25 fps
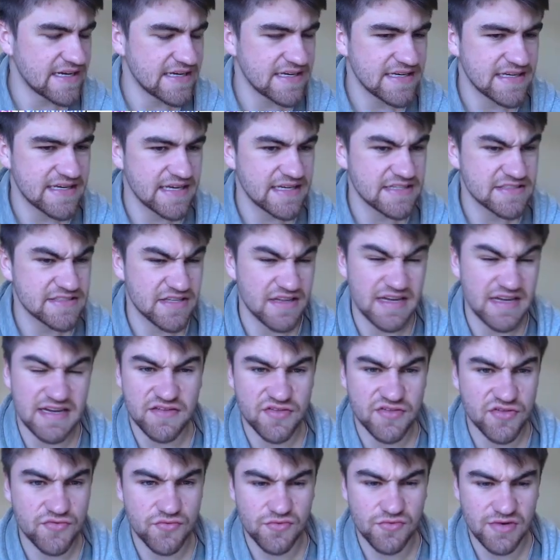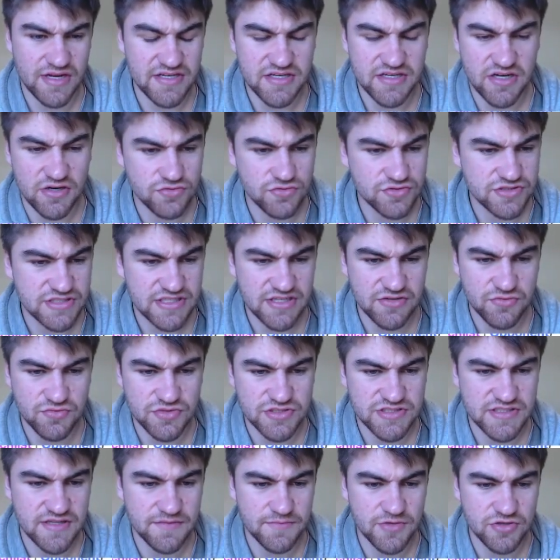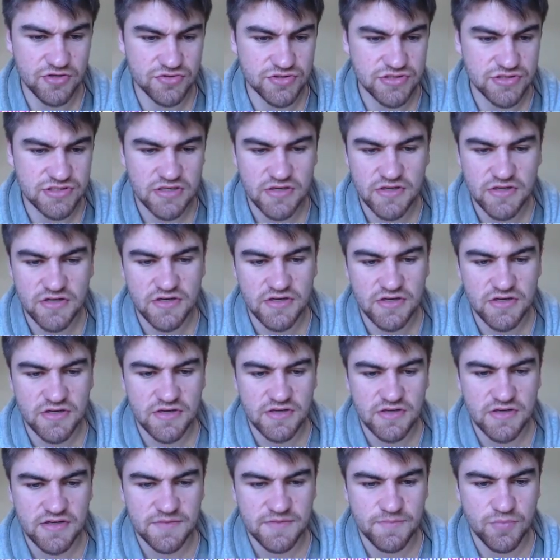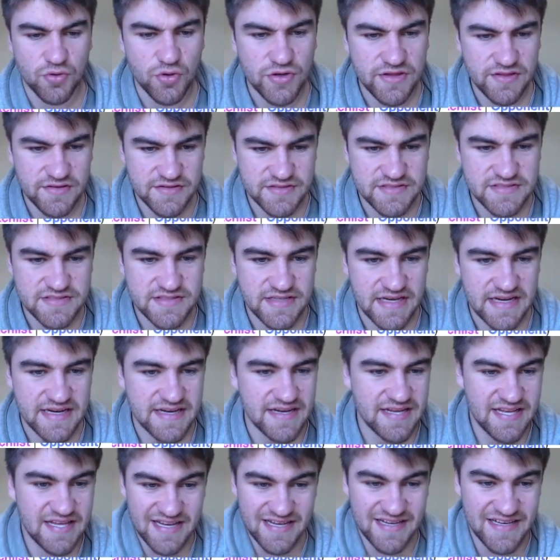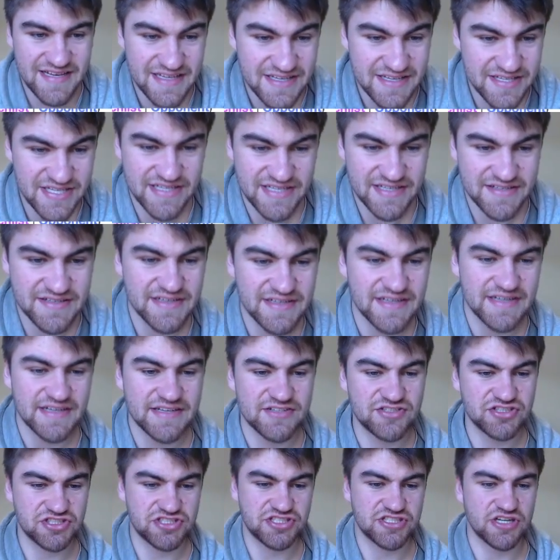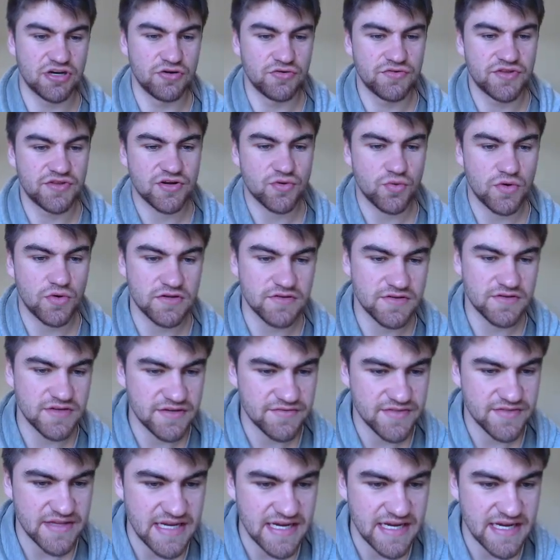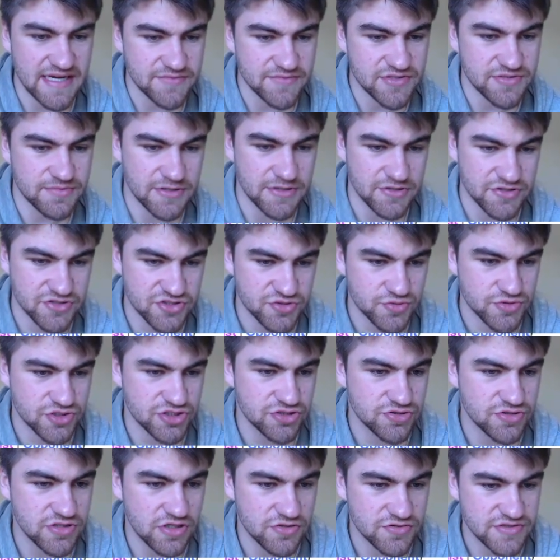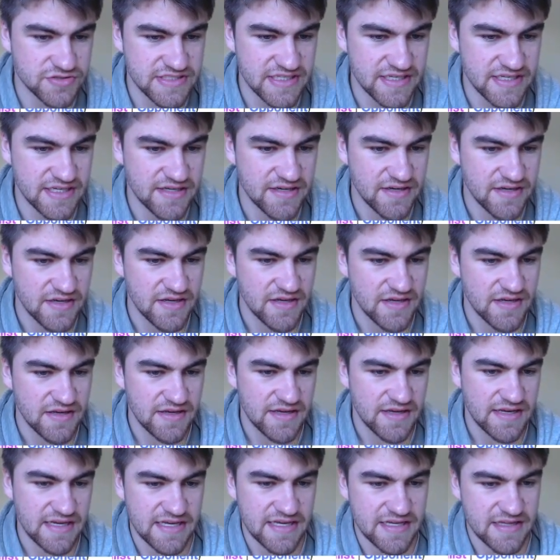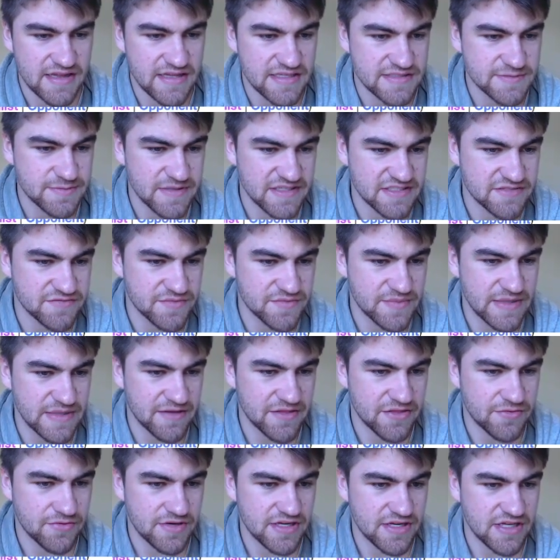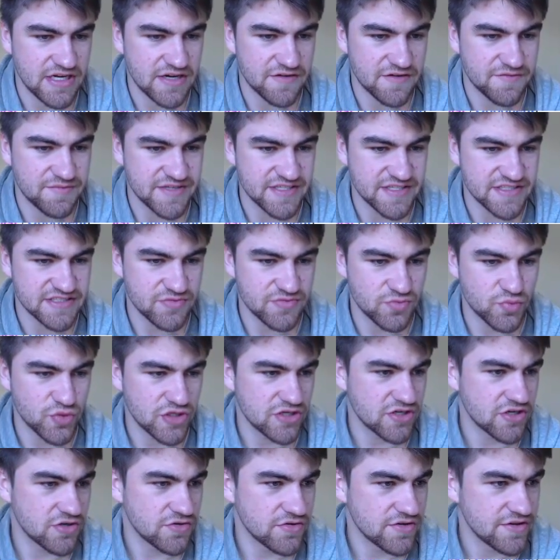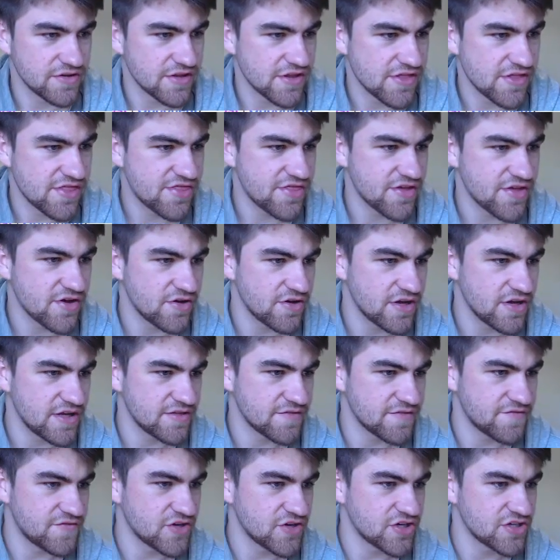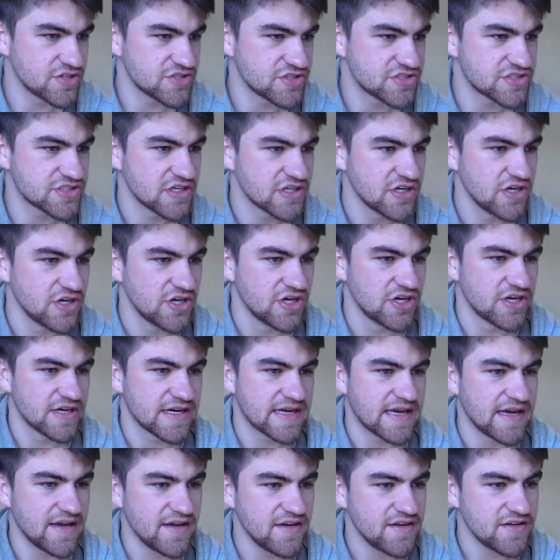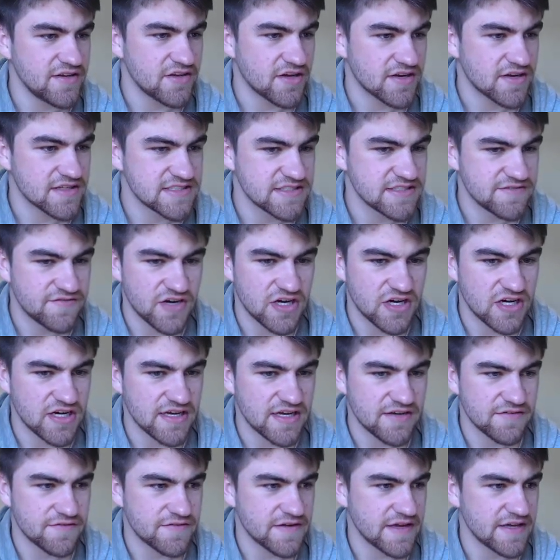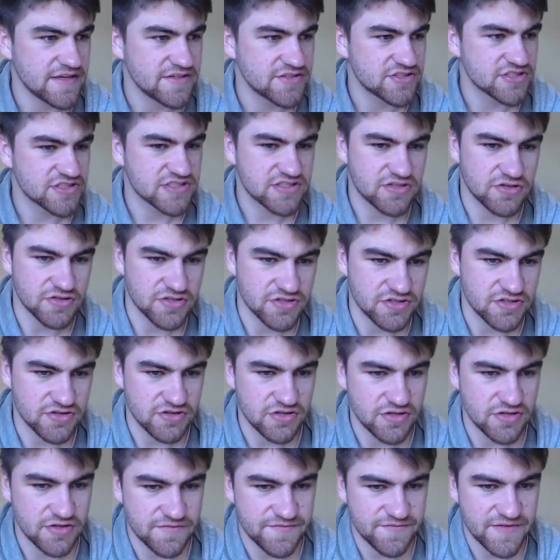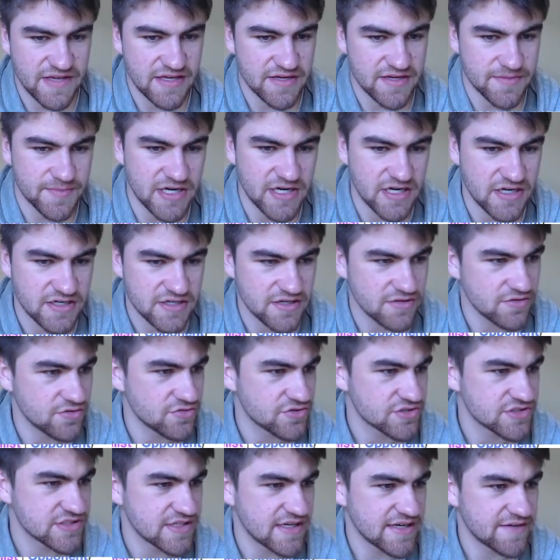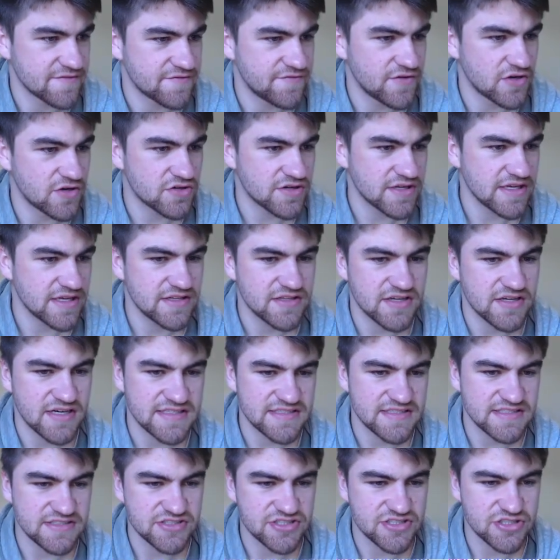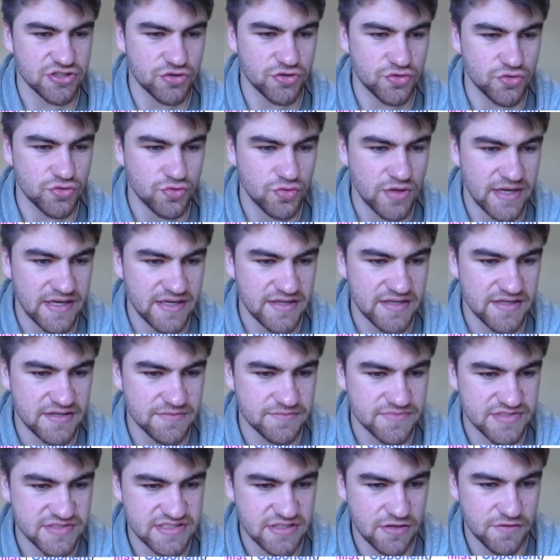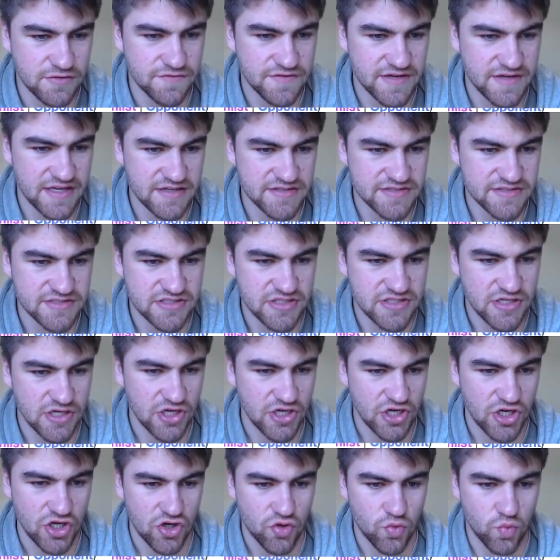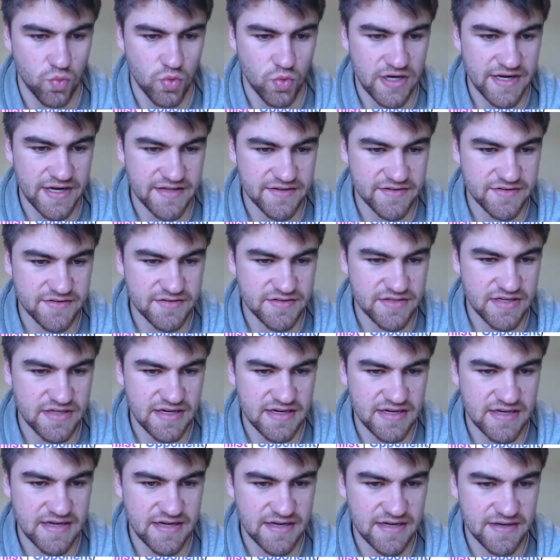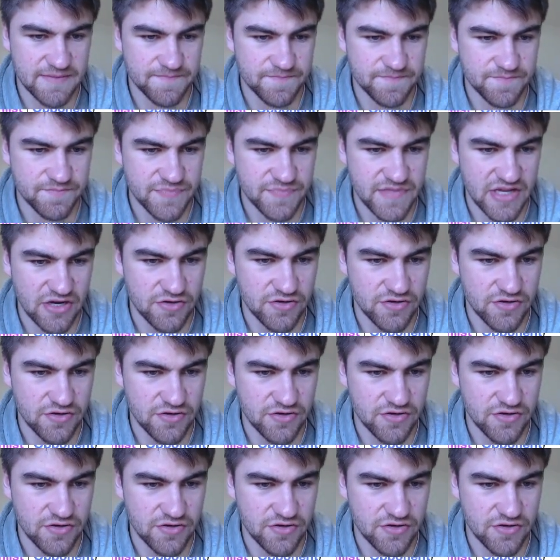he kicked like 3 goals and it was the most pointless, like, just showed the quality of the game, to be honest, with 2 goals here in the space of about 3.5 minutes and 1 goal in the first. Keane, 95, he just got a lot of kick mark, it looks like. Fogarty, 92, he himself kicked 2